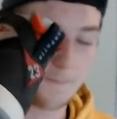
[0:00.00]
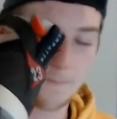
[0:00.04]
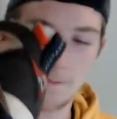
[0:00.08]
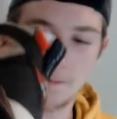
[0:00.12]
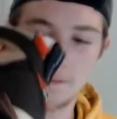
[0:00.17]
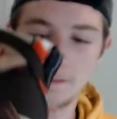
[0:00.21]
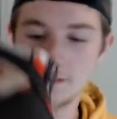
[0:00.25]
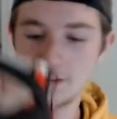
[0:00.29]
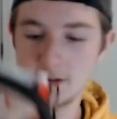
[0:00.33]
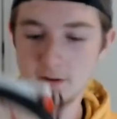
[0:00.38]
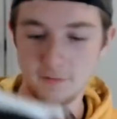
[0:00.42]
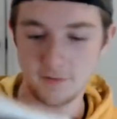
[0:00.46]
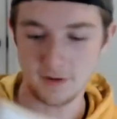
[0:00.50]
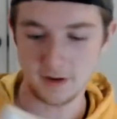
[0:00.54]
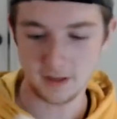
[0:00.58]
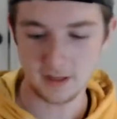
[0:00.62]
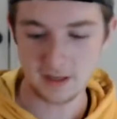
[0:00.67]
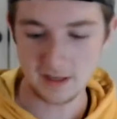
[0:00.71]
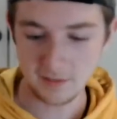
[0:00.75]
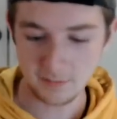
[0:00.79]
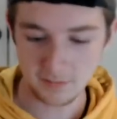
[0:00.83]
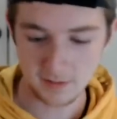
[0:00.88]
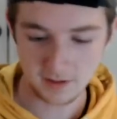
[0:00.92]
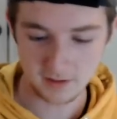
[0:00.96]
if I keep
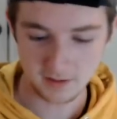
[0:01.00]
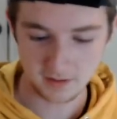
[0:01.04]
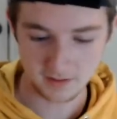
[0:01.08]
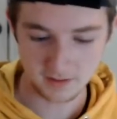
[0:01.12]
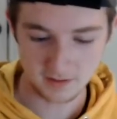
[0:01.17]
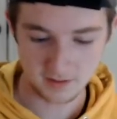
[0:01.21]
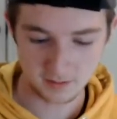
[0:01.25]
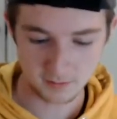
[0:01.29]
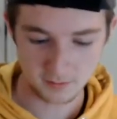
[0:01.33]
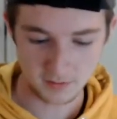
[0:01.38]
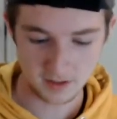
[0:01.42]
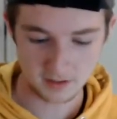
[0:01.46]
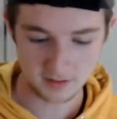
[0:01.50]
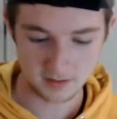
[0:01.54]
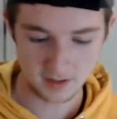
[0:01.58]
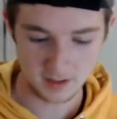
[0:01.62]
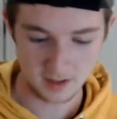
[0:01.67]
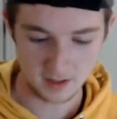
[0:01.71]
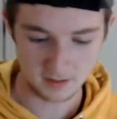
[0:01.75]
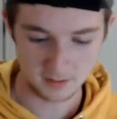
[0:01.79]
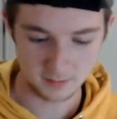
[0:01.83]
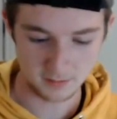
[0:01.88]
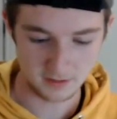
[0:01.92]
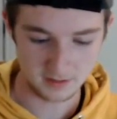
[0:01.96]
these, because these are my size.
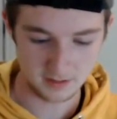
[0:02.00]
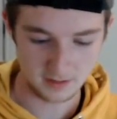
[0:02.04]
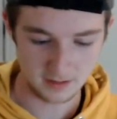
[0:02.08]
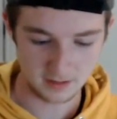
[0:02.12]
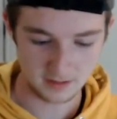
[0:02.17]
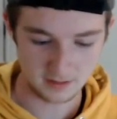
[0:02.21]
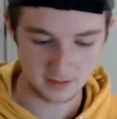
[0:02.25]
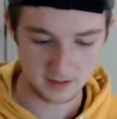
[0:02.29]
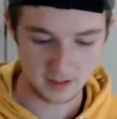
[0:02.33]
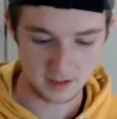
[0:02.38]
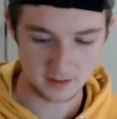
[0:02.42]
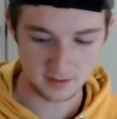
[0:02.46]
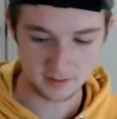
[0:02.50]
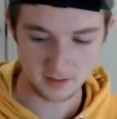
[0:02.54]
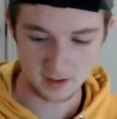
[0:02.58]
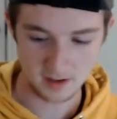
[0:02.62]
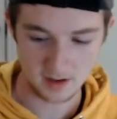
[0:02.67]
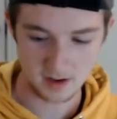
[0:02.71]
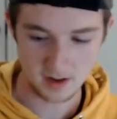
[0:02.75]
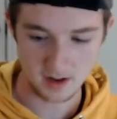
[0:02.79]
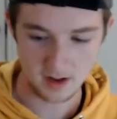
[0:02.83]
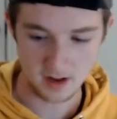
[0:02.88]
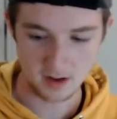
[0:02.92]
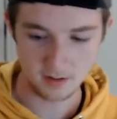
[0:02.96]
My size is 10, 10 and a
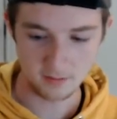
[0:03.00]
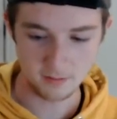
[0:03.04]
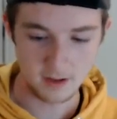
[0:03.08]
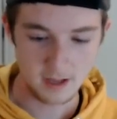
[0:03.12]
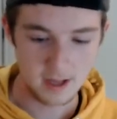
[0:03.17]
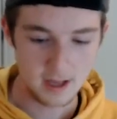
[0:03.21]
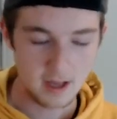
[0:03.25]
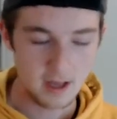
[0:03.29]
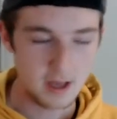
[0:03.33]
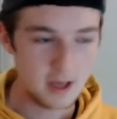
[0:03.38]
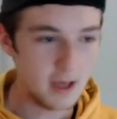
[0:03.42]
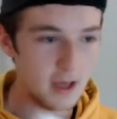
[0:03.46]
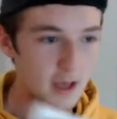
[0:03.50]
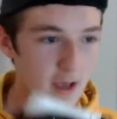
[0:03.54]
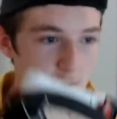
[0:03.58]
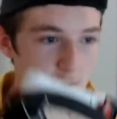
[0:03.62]
half. If